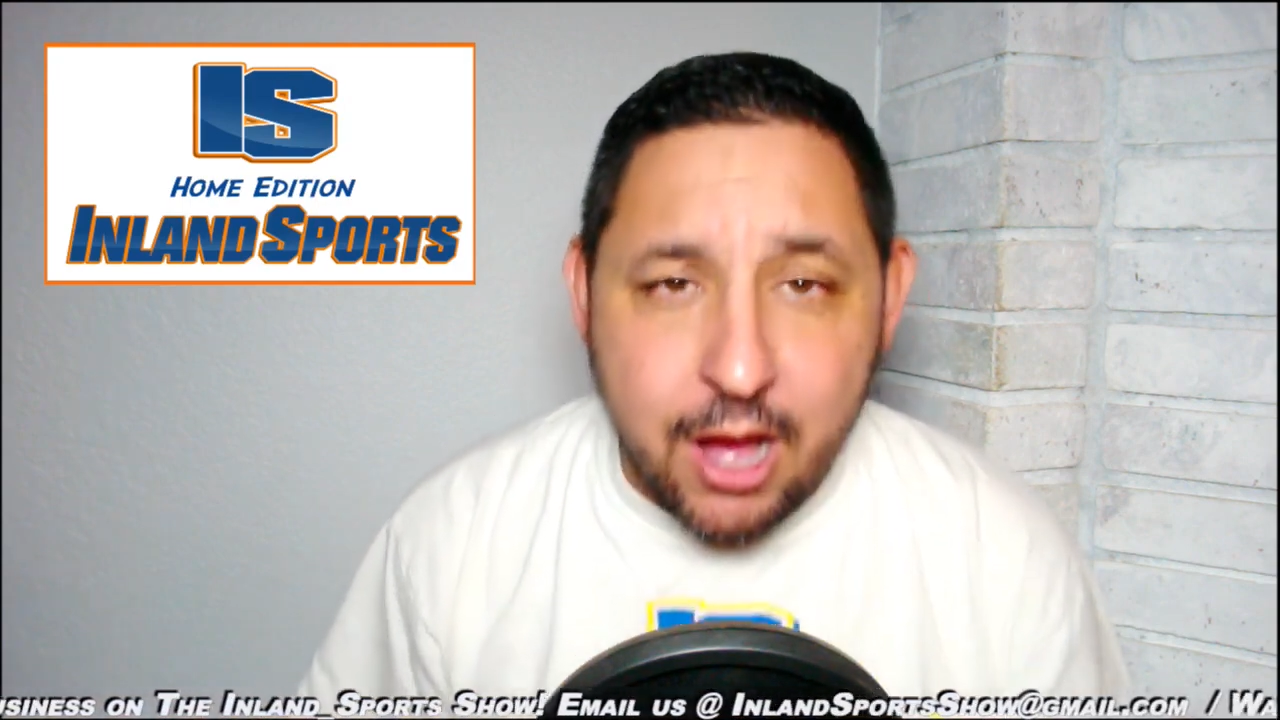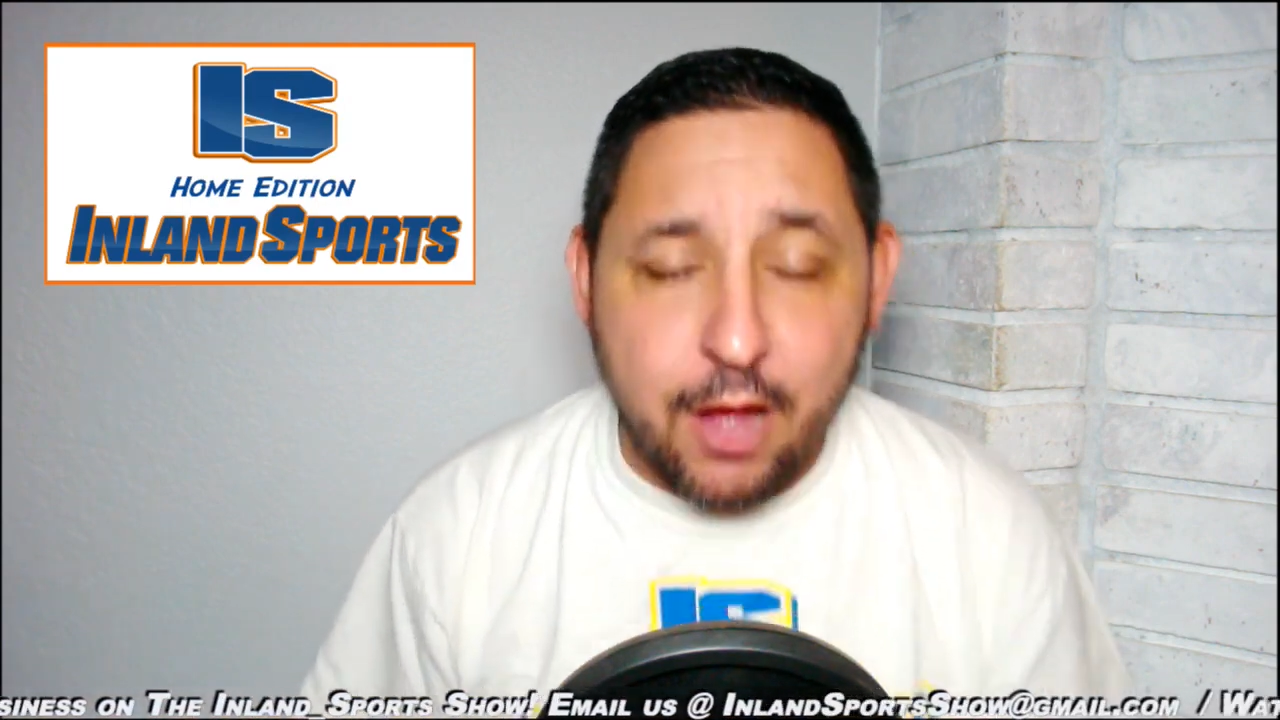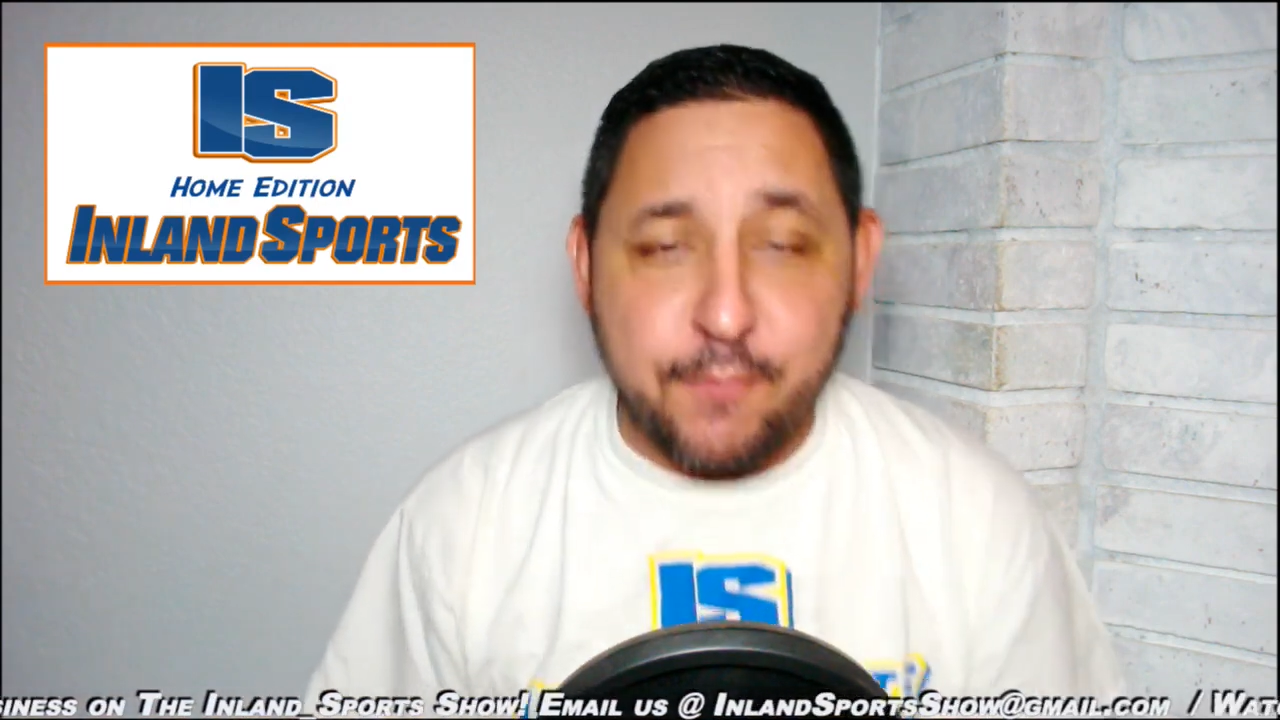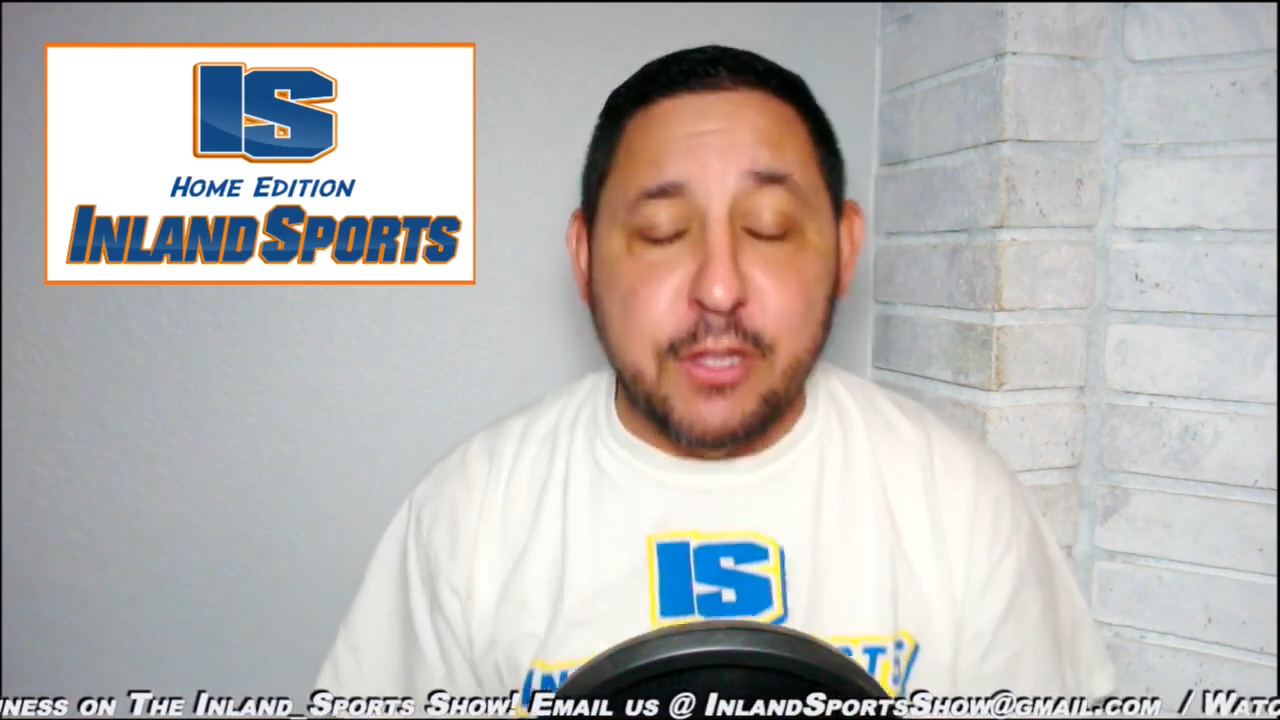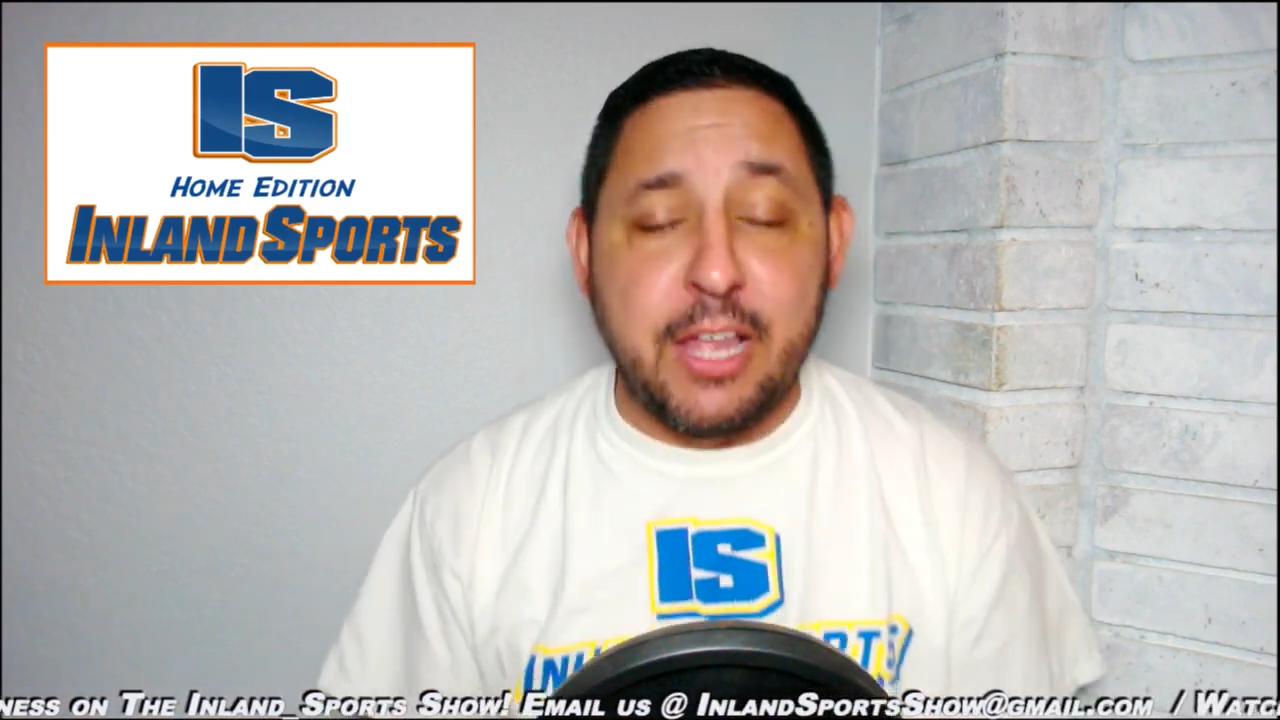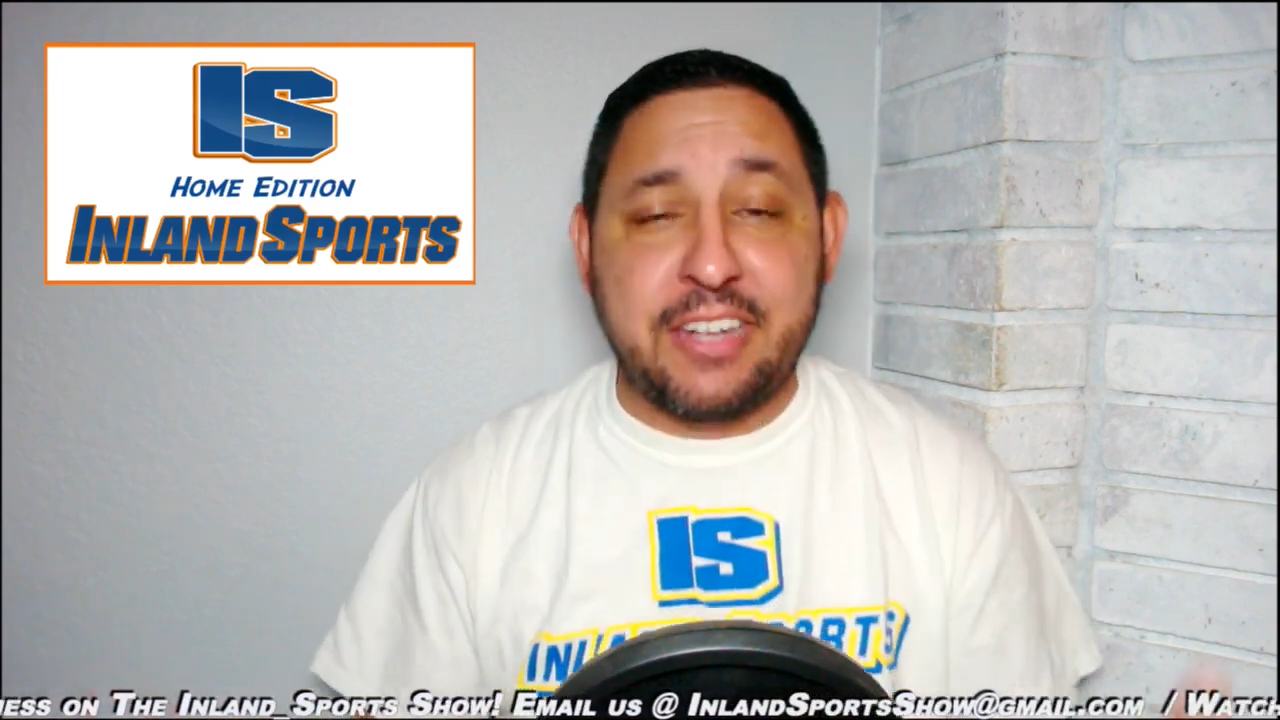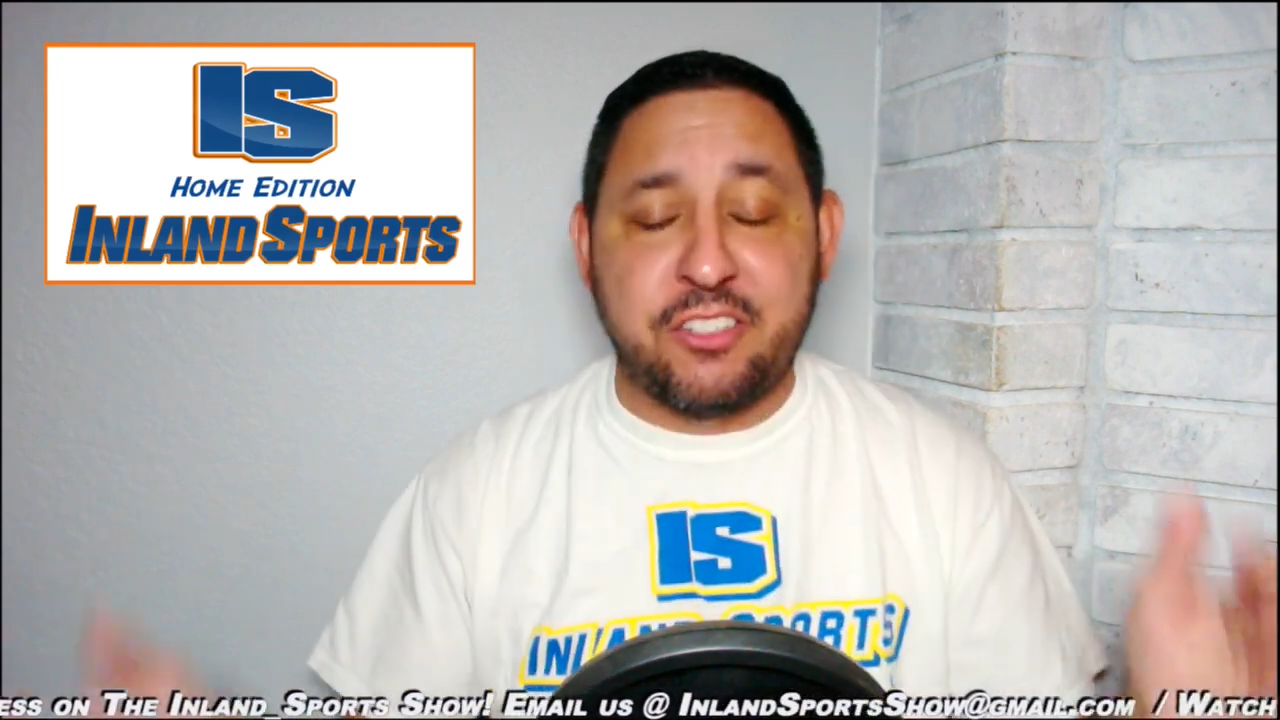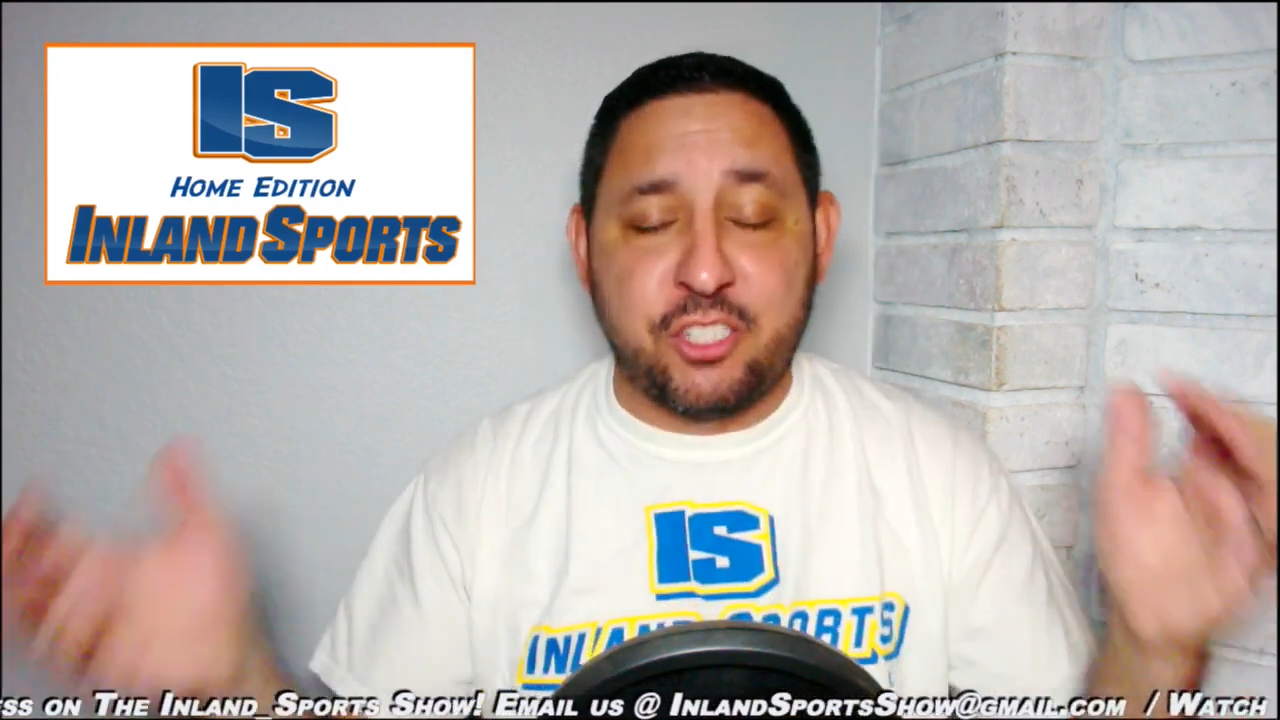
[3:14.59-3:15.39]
Uh, if you'd like